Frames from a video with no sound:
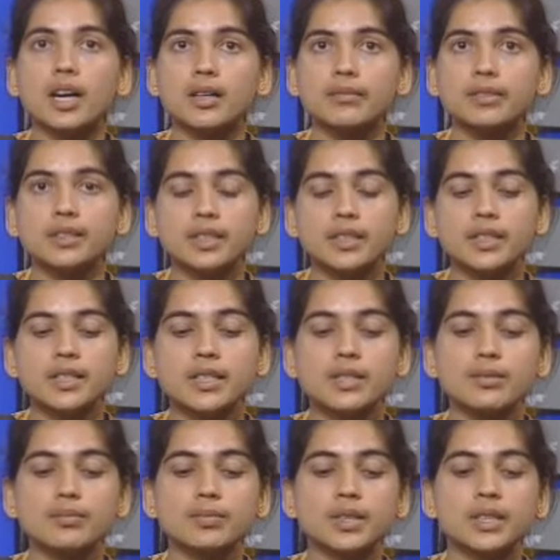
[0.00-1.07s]
urban
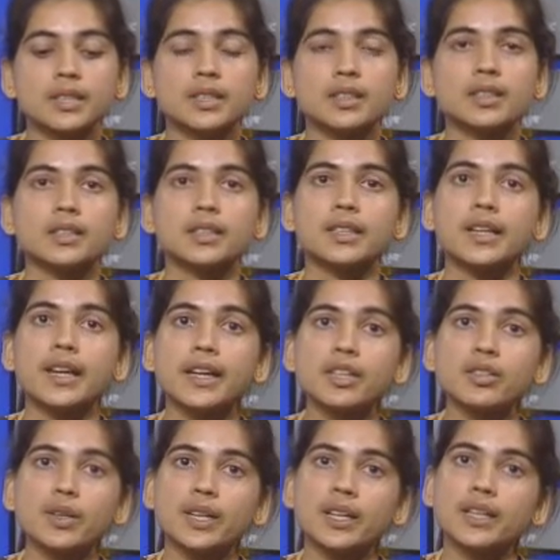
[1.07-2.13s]
areas, what are the
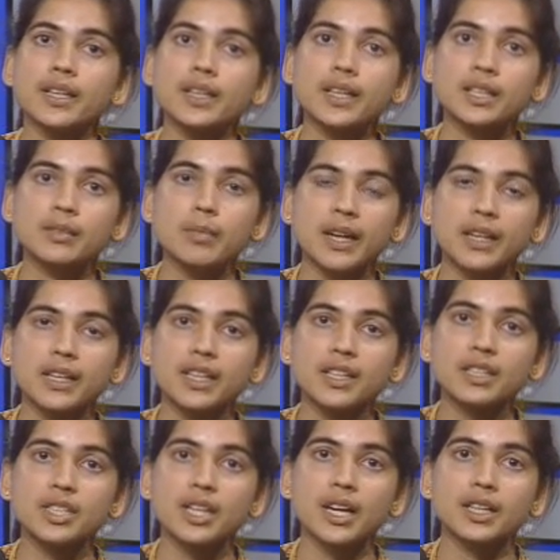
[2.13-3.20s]
direct or indirect
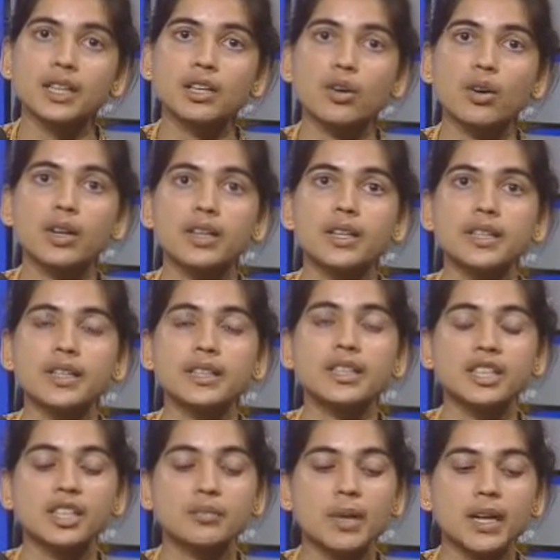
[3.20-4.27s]
marketing channel or
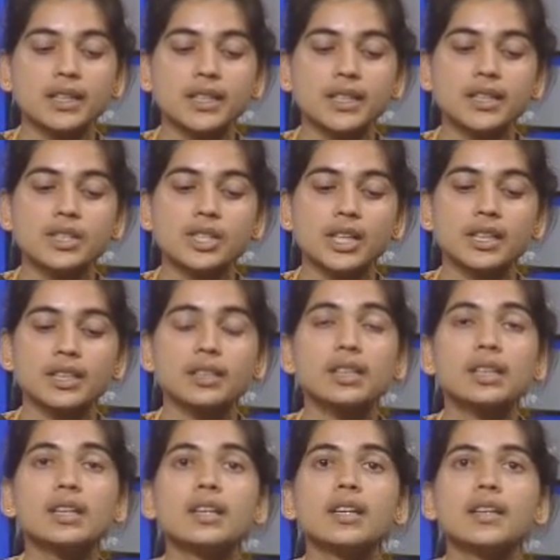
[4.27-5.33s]
integrated marketing channel,
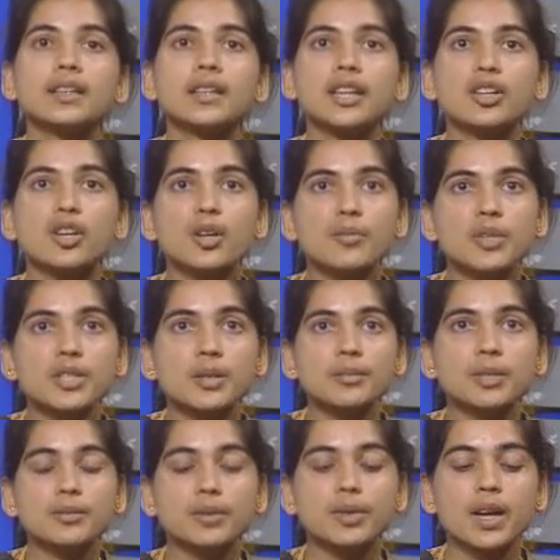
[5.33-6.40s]
the economics of
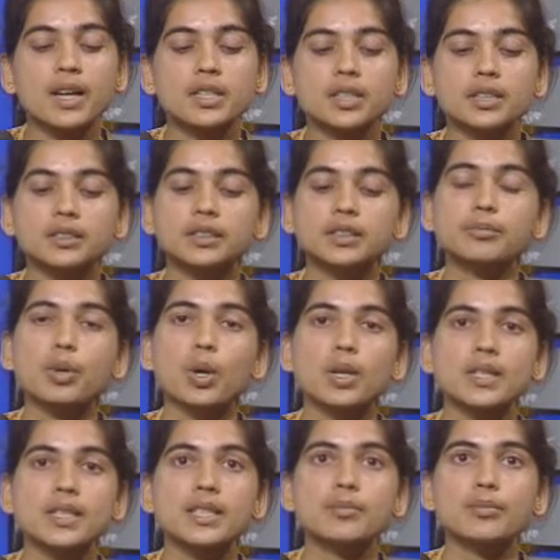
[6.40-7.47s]
the production, the
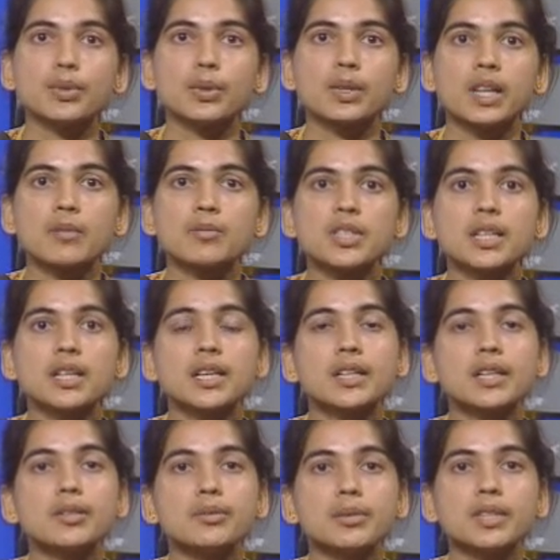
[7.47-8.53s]
policy and programs
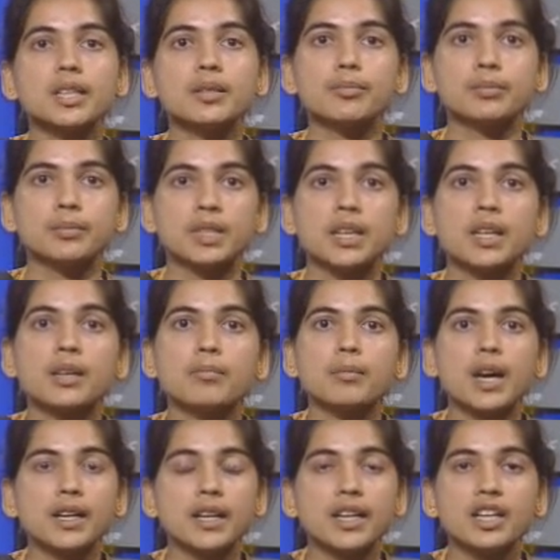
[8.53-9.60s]
related with the
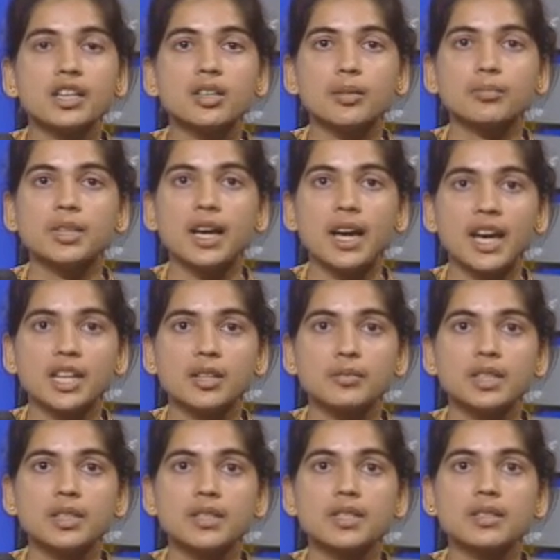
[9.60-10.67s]
marketing of the
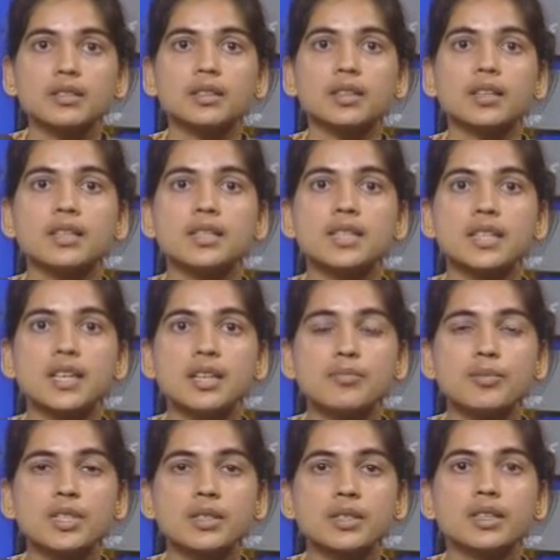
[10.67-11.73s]
animals, the
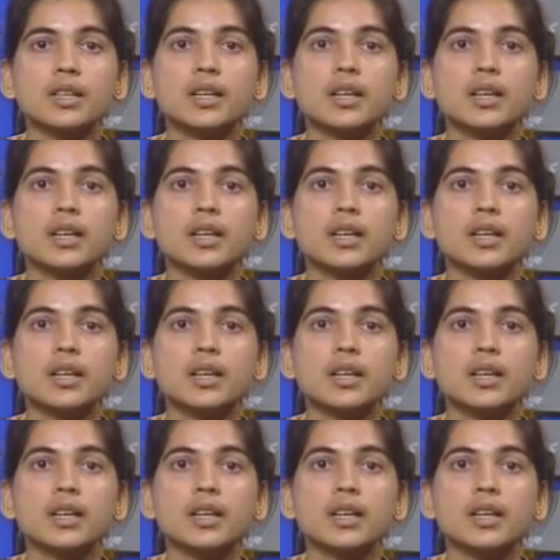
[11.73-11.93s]
schemes